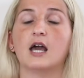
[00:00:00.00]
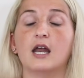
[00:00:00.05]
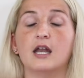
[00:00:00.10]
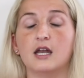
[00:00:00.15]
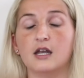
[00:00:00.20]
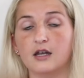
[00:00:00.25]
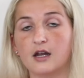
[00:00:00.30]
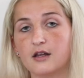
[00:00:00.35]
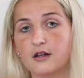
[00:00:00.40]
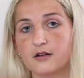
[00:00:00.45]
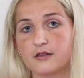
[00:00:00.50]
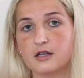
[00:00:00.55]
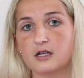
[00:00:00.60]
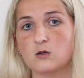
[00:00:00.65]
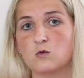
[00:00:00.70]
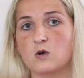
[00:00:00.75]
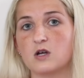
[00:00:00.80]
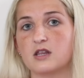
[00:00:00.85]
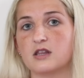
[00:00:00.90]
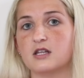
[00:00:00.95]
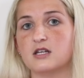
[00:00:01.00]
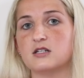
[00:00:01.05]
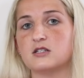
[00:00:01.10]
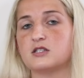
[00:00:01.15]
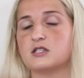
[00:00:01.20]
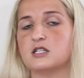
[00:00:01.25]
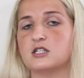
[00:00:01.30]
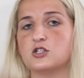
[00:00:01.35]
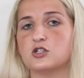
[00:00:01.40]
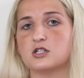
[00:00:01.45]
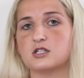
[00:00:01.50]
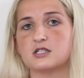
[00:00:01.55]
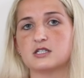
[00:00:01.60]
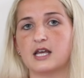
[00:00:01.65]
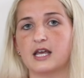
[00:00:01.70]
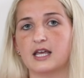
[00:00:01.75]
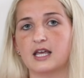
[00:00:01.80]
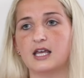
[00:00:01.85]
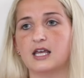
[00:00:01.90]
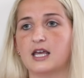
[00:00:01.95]
And another thing with this is just
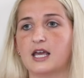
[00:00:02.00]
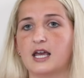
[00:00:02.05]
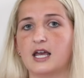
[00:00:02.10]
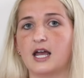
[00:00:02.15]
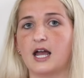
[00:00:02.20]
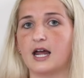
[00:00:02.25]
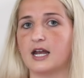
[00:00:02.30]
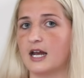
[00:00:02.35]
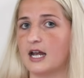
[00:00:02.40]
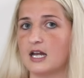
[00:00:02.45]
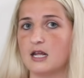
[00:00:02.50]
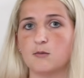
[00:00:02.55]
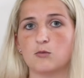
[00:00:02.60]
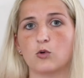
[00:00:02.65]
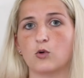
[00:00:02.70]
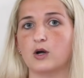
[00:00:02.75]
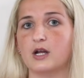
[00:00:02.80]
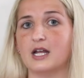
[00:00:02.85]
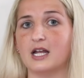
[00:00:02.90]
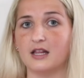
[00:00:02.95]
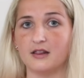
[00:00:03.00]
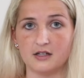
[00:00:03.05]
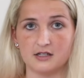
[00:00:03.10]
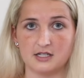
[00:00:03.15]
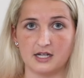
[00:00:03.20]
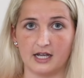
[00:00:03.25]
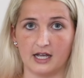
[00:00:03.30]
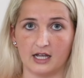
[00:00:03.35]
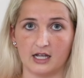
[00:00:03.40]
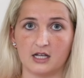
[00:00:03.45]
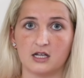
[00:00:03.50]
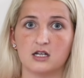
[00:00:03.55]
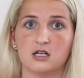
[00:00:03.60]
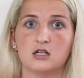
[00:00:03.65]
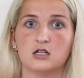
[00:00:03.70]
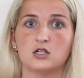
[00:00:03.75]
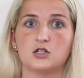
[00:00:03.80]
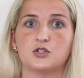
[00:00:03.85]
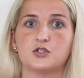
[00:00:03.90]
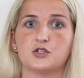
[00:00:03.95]
taking it at any point in the day.
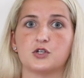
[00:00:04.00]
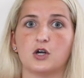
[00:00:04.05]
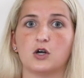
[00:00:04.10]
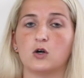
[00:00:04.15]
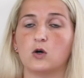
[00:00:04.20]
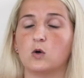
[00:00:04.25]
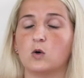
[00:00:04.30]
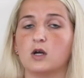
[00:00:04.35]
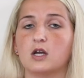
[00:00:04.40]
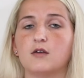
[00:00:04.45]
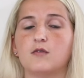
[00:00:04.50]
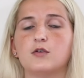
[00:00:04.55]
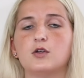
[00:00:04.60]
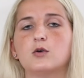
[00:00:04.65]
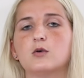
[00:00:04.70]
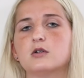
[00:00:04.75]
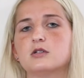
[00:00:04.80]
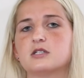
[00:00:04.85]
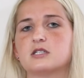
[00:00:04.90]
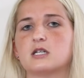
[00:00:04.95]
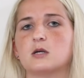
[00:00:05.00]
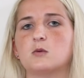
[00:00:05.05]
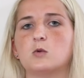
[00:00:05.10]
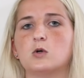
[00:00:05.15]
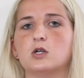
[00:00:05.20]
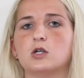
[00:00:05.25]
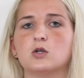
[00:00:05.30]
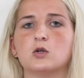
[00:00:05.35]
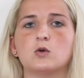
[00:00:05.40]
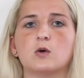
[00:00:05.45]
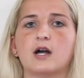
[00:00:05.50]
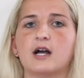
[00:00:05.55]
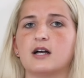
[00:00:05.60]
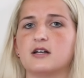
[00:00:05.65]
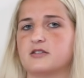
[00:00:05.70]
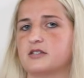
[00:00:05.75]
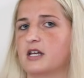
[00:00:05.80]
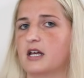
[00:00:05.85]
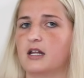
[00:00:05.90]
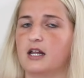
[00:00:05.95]
So if you are someone who
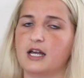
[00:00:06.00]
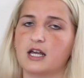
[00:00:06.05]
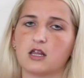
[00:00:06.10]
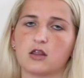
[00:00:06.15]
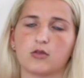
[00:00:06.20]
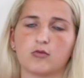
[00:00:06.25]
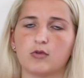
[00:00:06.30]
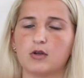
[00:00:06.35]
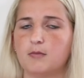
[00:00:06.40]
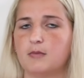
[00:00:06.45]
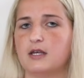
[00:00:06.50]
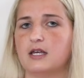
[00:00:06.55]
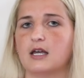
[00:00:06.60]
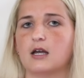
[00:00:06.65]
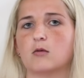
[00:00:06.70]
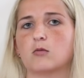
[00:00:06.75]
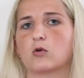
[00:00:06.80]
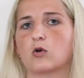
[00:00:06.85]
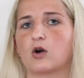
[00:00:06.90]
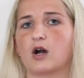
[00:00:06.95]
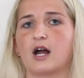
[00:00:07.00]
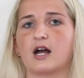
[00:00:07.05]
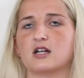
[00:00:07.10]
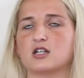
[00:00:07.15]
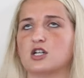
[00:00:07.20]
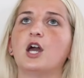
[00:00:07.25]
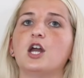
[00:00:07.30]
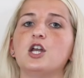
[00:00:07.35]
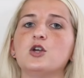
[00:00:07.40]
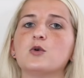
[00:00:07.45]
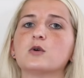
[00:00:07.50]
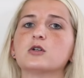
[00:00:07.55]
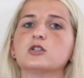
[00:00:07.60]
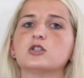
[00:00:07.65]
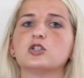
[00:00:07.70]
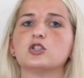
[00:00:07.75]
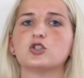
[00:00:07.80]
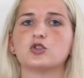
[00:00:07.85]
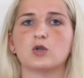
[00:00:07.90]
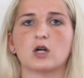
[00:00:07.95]
has that like 3 p.m. crash and you are
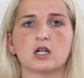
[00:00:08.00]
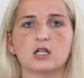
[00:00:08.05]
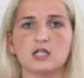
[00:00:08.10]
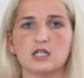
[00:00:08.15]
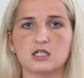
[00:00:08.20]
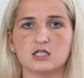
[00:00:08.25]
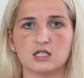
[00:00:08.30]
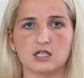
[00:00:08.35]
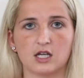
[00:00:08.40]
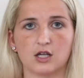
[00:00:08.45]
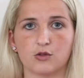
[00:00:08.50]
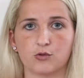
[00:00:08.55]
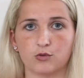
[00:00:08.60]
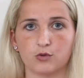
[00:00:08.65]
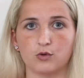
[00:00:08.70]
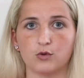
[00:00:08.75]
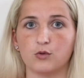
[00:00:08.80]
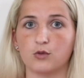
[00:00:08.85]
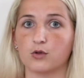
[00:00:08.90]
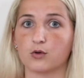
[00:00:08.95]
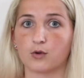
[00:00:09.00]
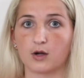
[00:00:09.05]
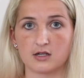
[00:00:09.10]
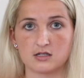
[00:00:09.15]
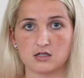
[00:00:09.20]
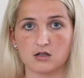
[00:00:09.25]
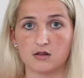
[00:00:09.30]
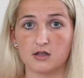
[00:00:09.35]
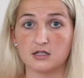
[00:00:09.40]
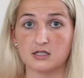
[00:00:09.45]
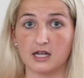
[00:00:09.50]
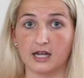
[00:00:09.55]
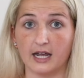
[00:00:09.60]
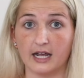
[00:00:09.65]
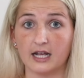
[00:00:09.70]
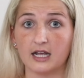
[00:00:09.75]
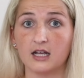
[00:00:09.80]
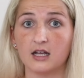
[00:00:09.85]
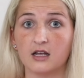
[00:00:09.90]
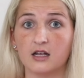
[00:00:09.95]
just struggling to get through the rest of the
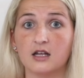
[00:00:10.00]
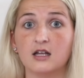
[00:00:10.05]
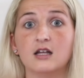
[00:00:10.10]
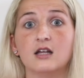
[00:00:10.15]
day,